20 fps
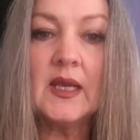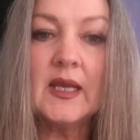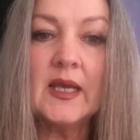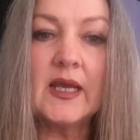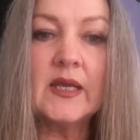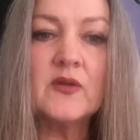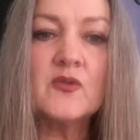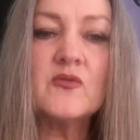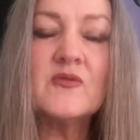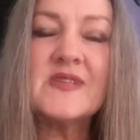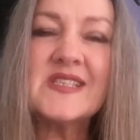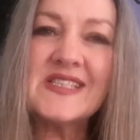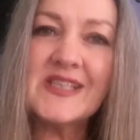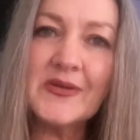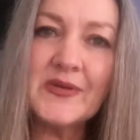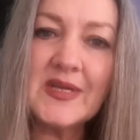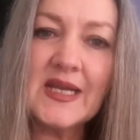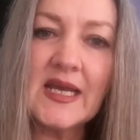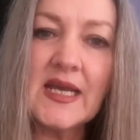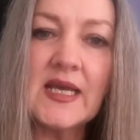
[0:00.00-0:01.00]
It
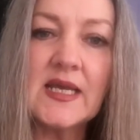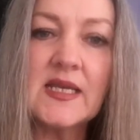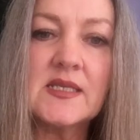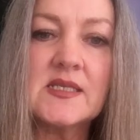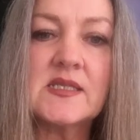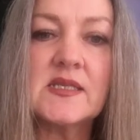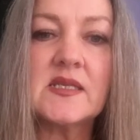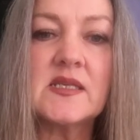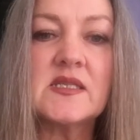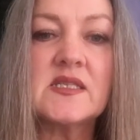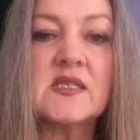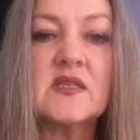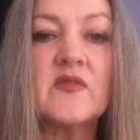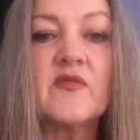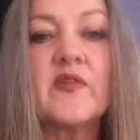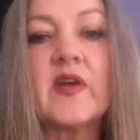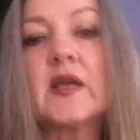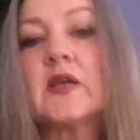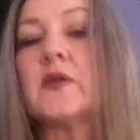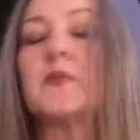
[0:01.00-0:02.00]
also enhances the
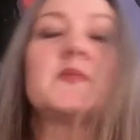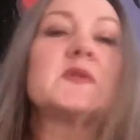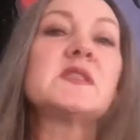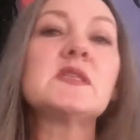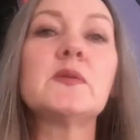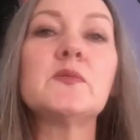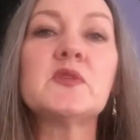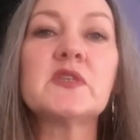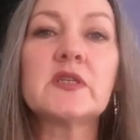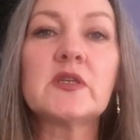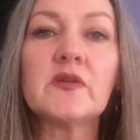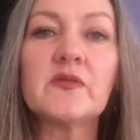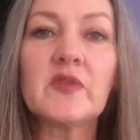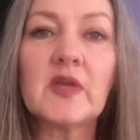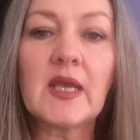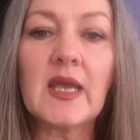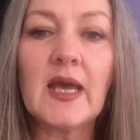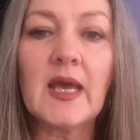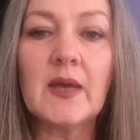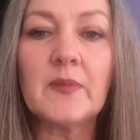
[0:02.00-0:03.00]
value perception of
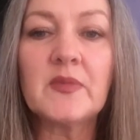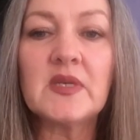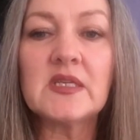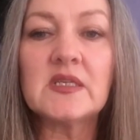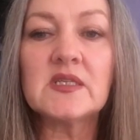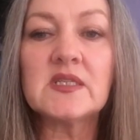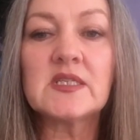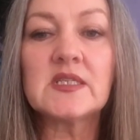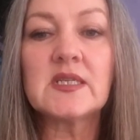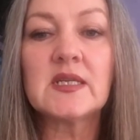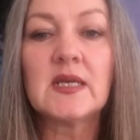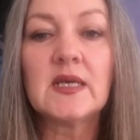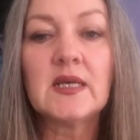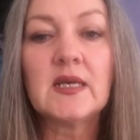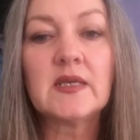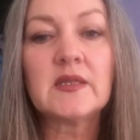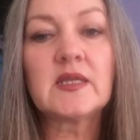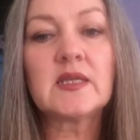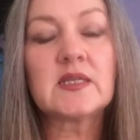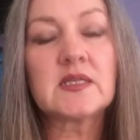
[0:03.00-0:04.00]
the garment,
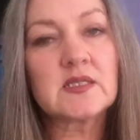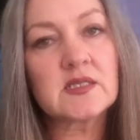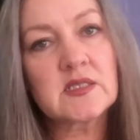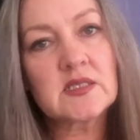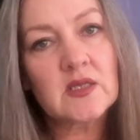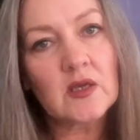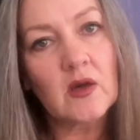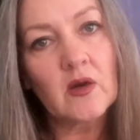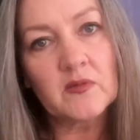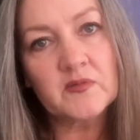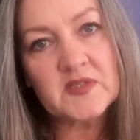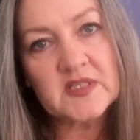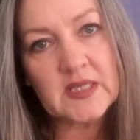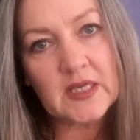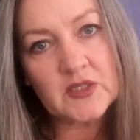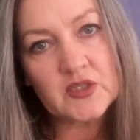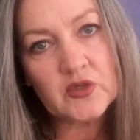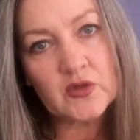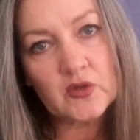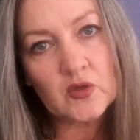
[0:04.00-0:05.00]
that it's of
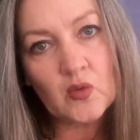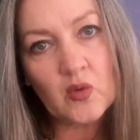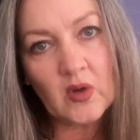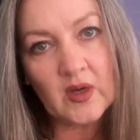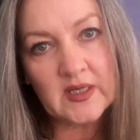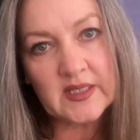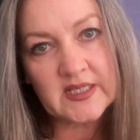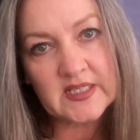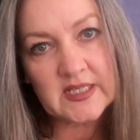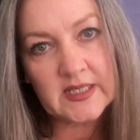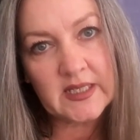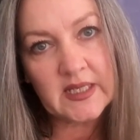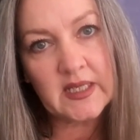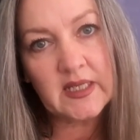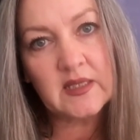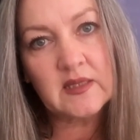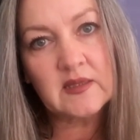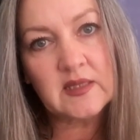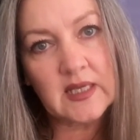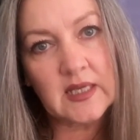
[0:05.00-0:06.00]
such good
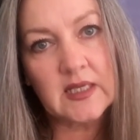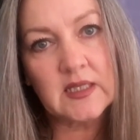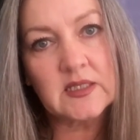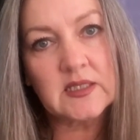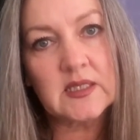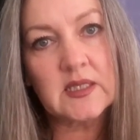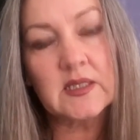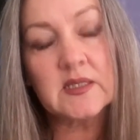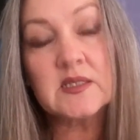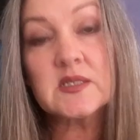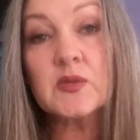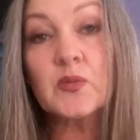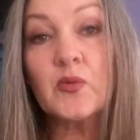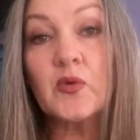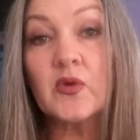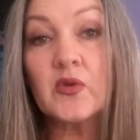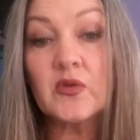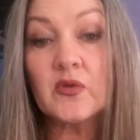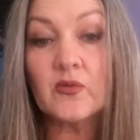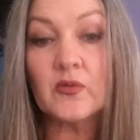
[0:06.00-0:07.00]
quality that it's
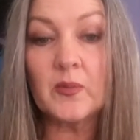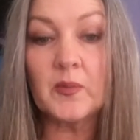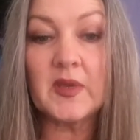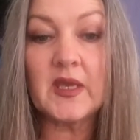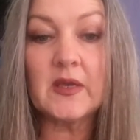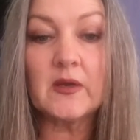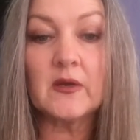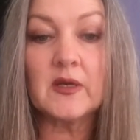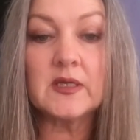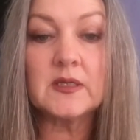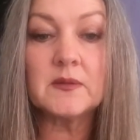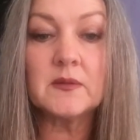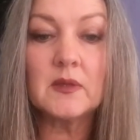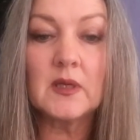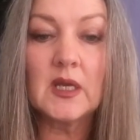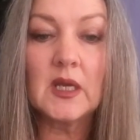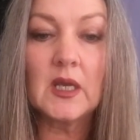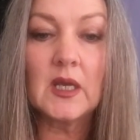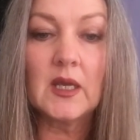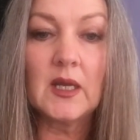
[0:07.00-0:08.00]
worth repairing.
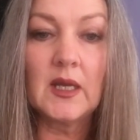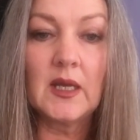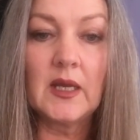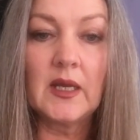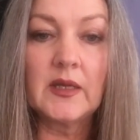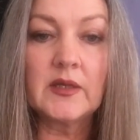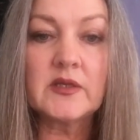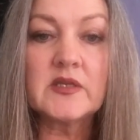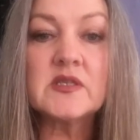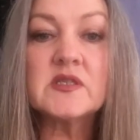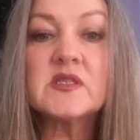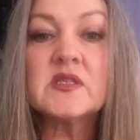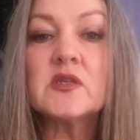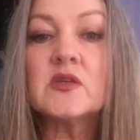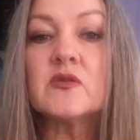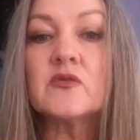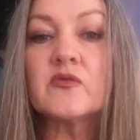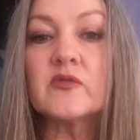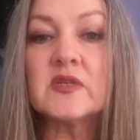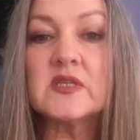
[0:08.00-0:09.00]

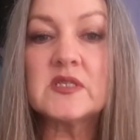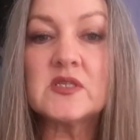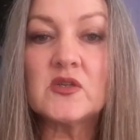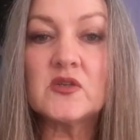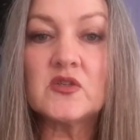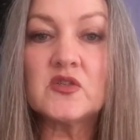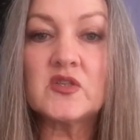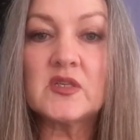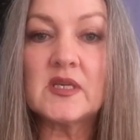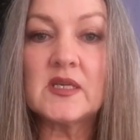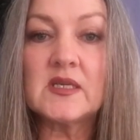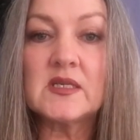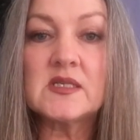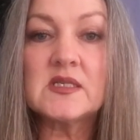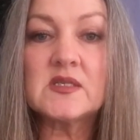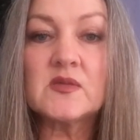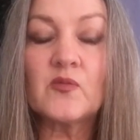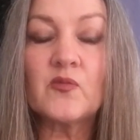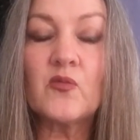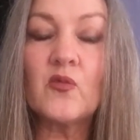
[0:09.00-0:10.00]
Concerned
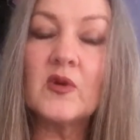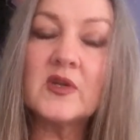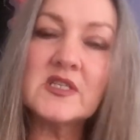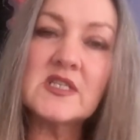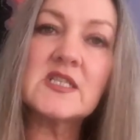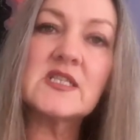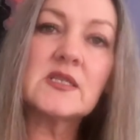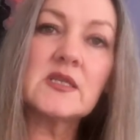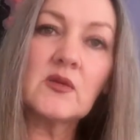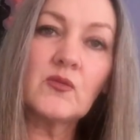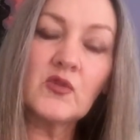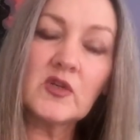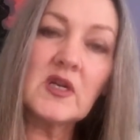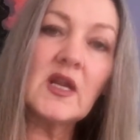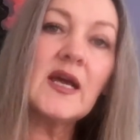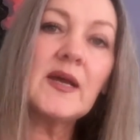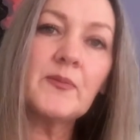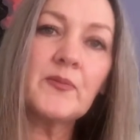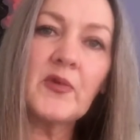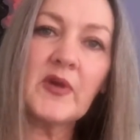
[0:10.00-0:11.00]
researchers would
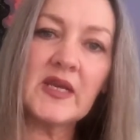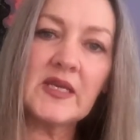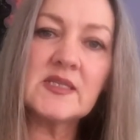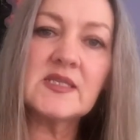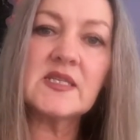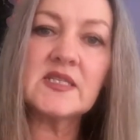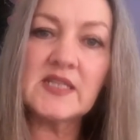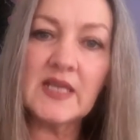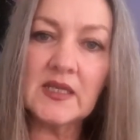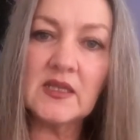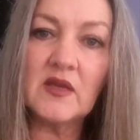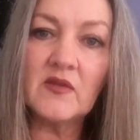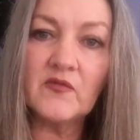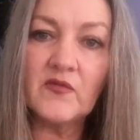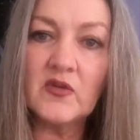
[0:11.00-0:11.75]
like brands to take that